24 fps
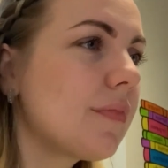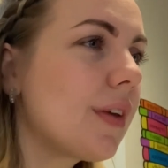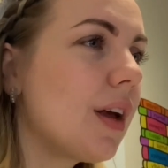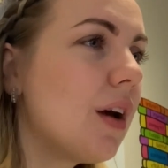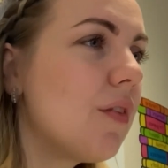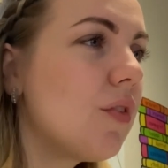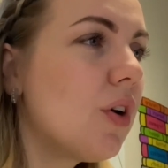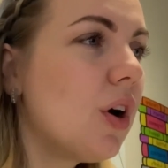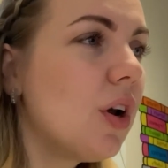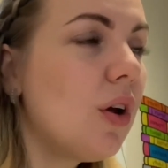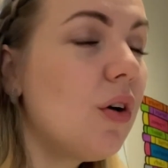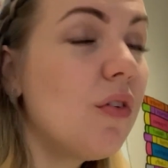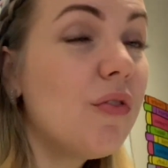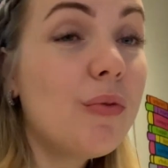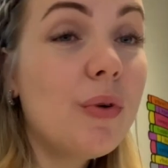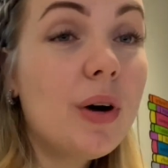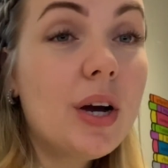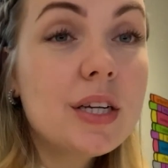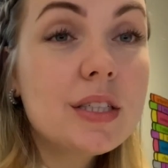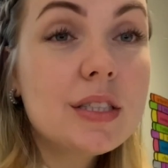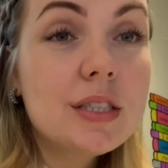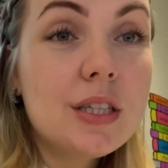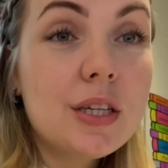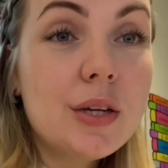I've got a lot of
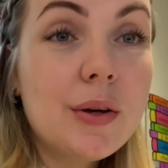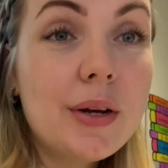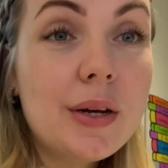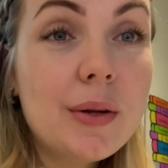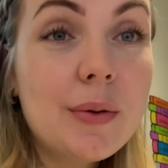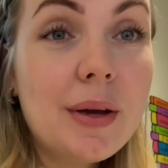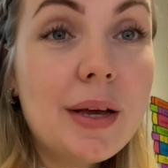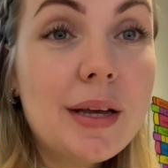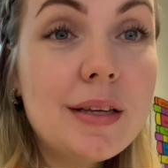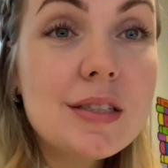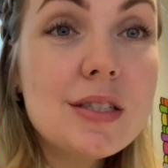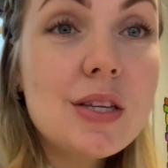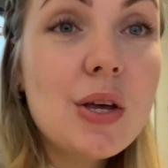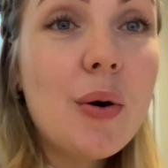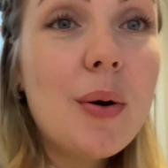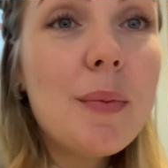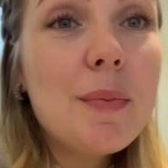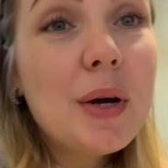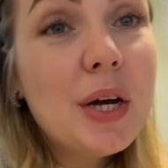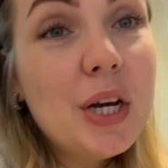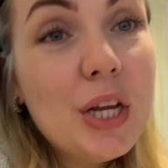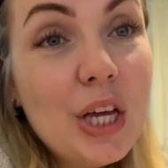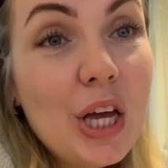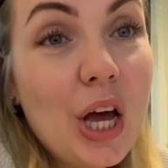work to do anyway. So I'm
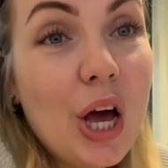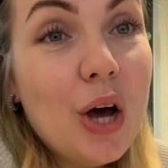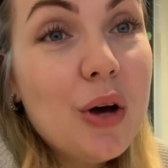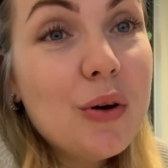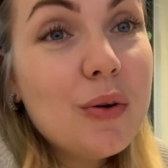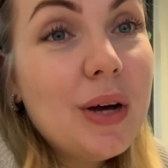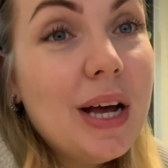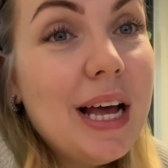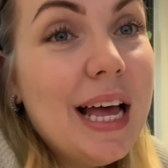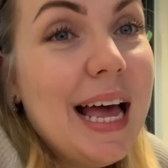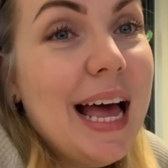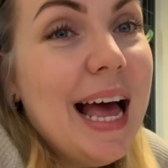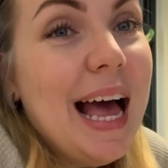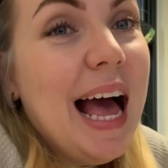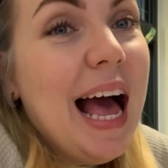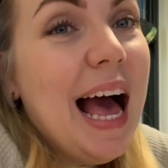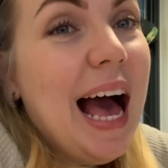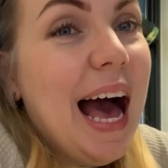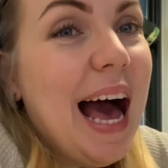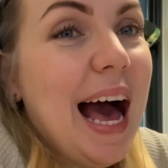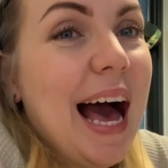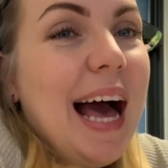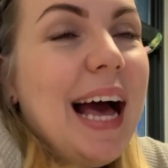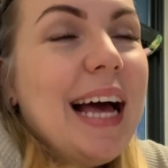going to go
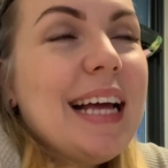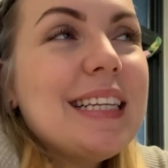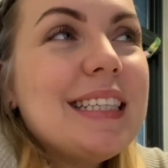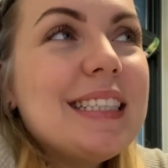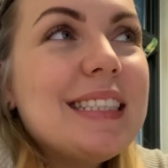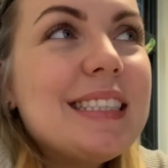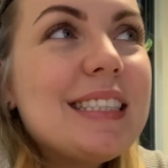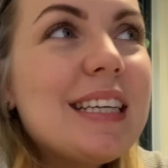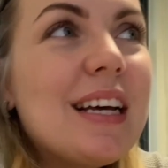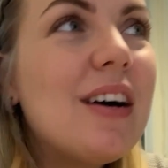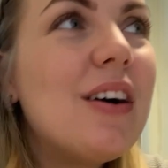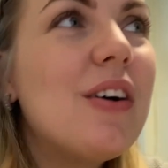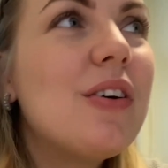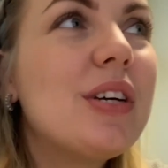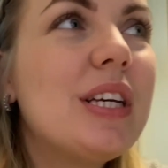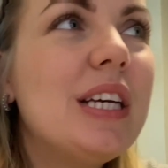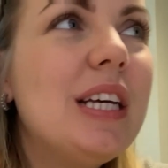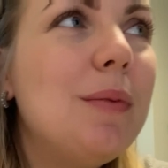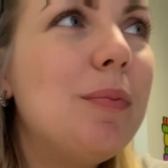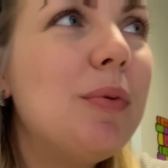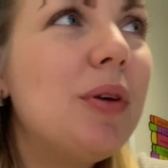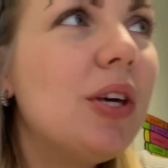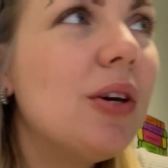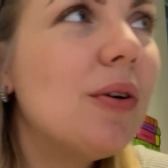and I'll
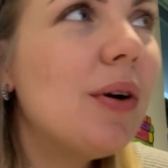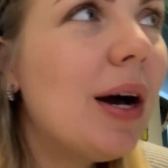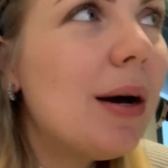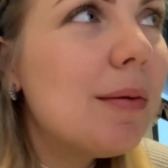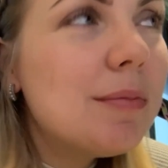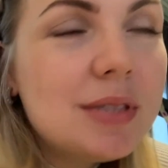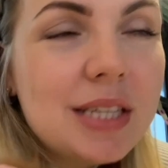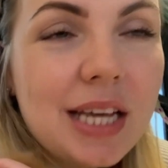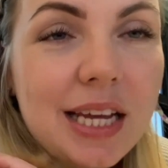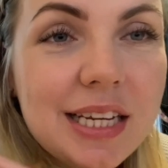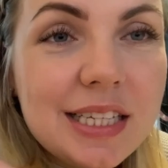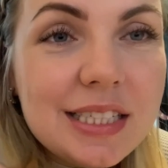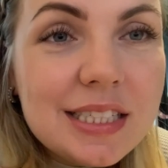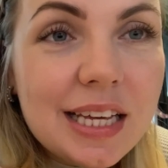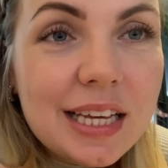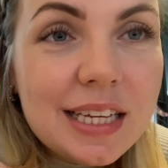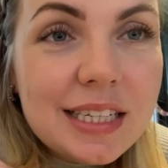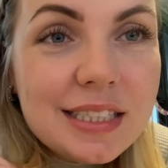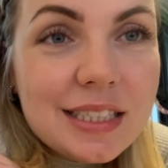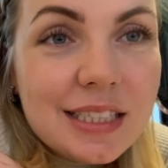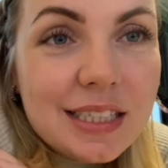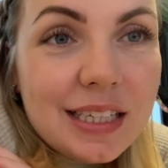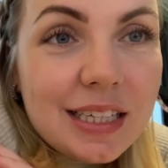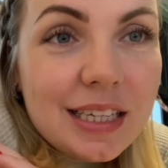keep you
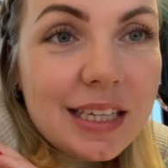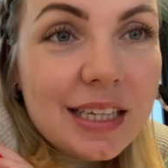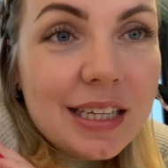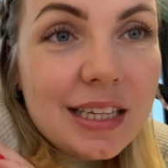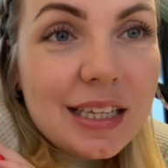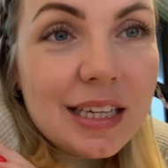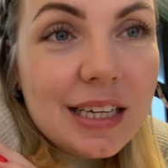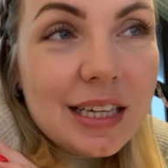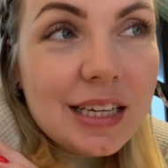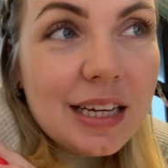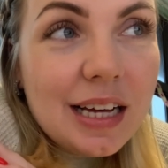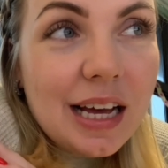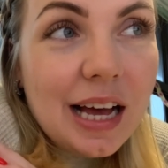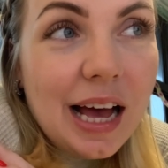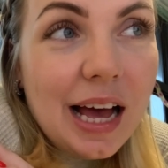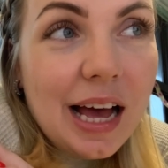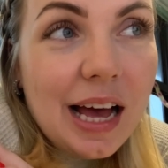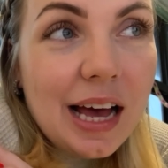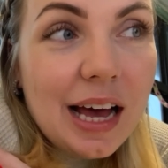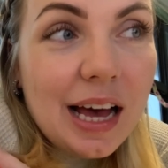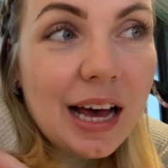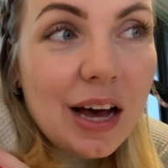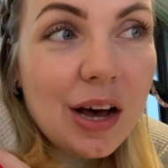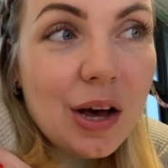updated
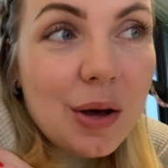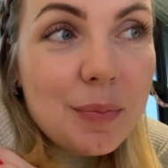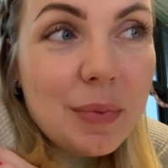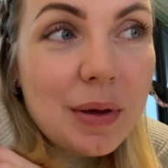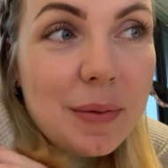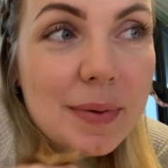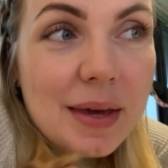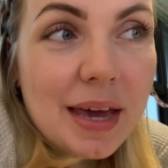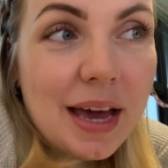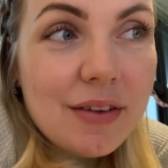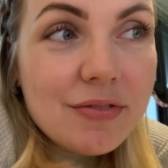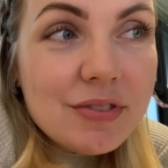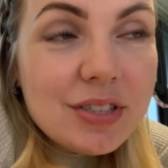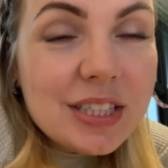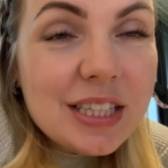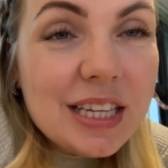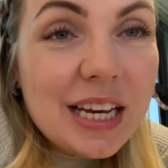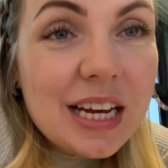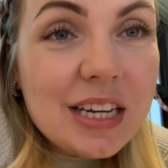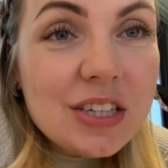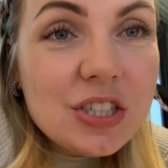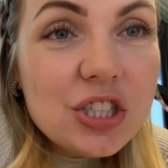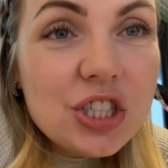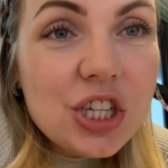uh, maybe after the
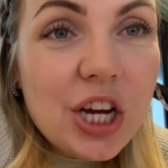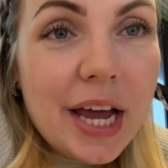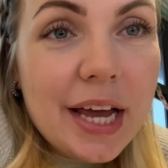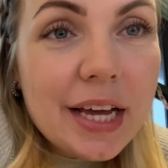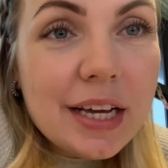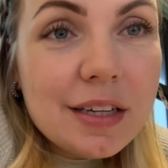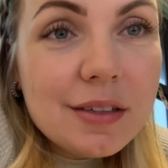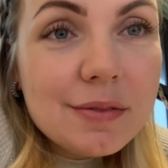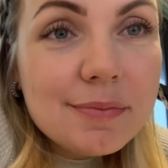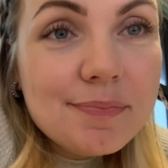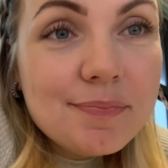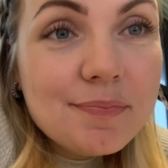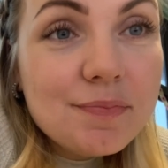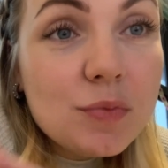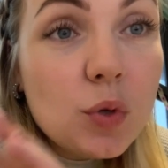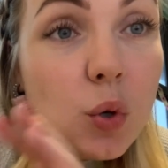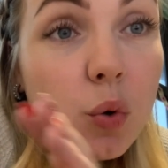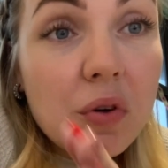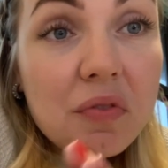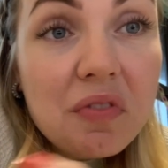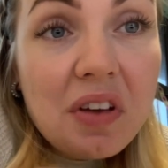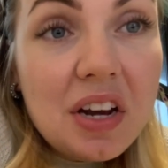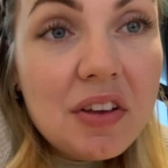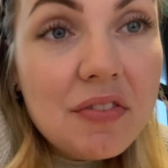next check
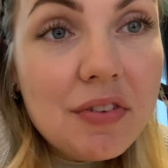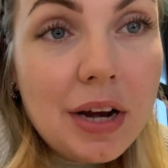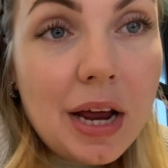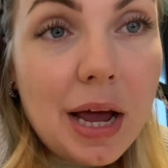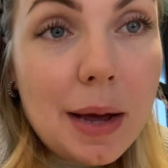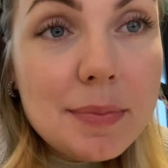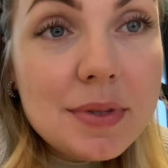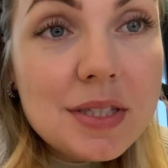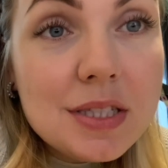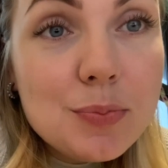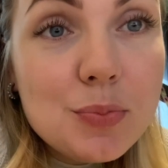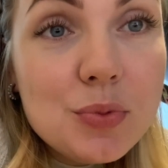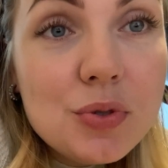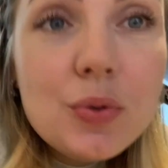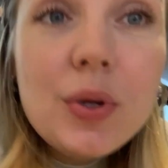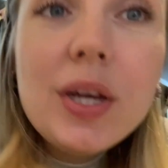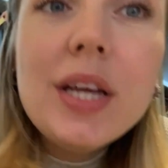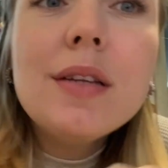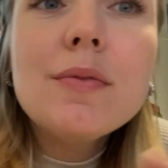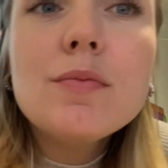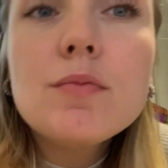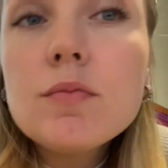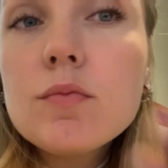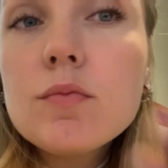or if anything happens in between.